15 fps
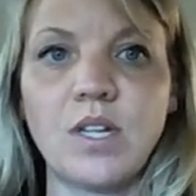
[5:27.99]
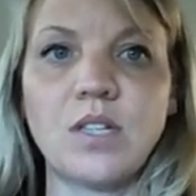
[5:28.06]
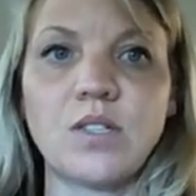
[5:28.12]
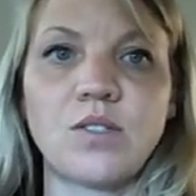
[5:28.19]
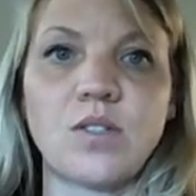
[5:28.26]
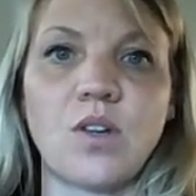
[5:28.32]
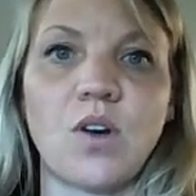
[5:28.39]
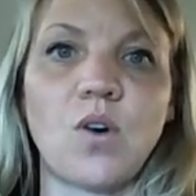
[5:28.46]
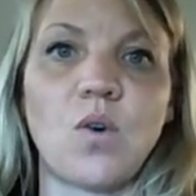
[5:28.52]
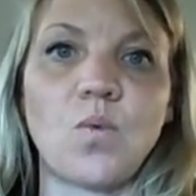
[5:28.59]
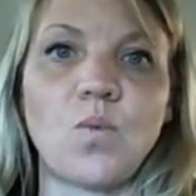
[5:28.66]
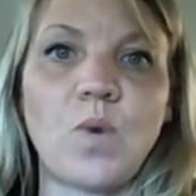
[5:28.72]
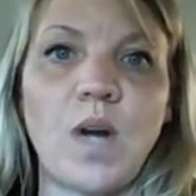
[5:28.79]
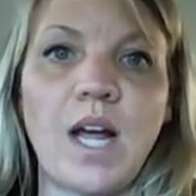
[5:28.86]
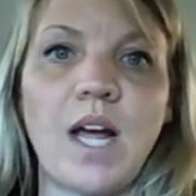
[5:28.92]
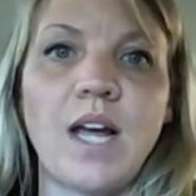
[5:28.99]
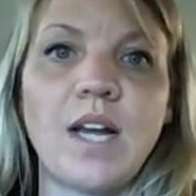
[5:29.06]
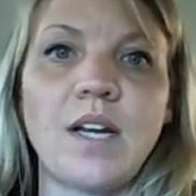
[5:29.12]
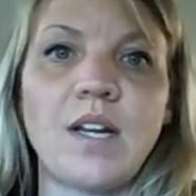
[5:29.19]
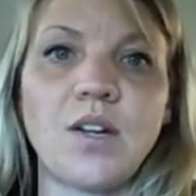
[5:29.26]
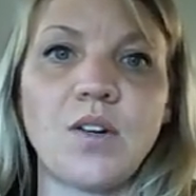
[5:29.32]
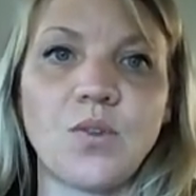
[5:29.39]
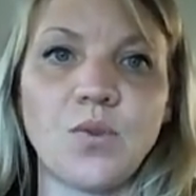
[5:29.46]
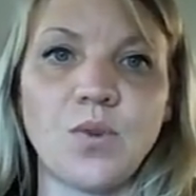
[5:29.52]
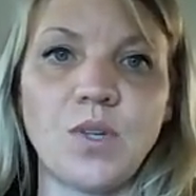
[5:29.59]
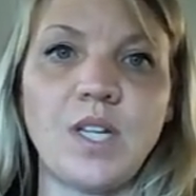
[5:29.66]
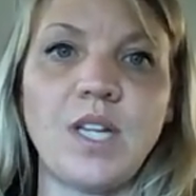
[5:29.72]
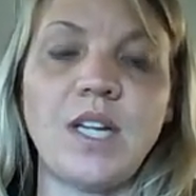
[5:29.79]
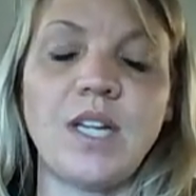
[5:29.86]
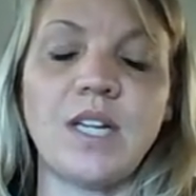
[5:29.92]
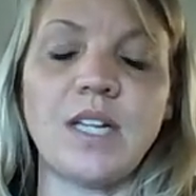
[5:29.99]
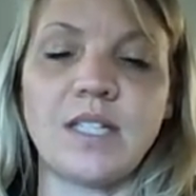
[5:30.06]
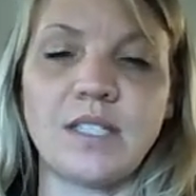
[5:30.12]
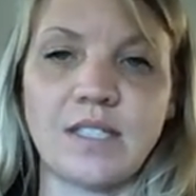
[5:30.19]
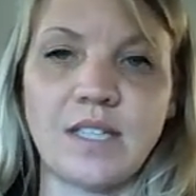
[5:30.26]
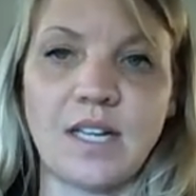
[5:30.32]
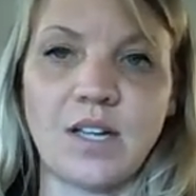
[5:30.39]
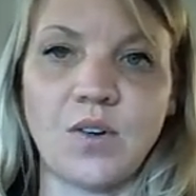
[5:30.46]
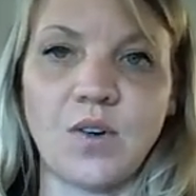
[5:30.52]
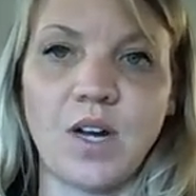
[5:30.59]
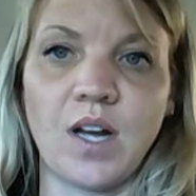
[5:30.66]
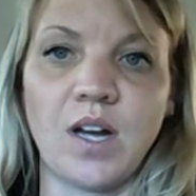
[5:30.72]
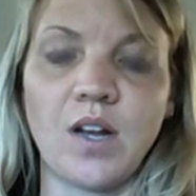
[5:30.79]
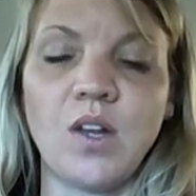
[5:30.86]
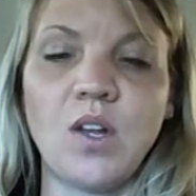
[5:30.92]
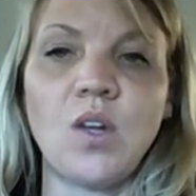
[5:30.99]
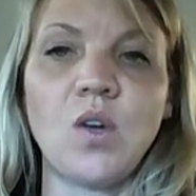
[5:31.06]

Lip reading: So red, green, etc.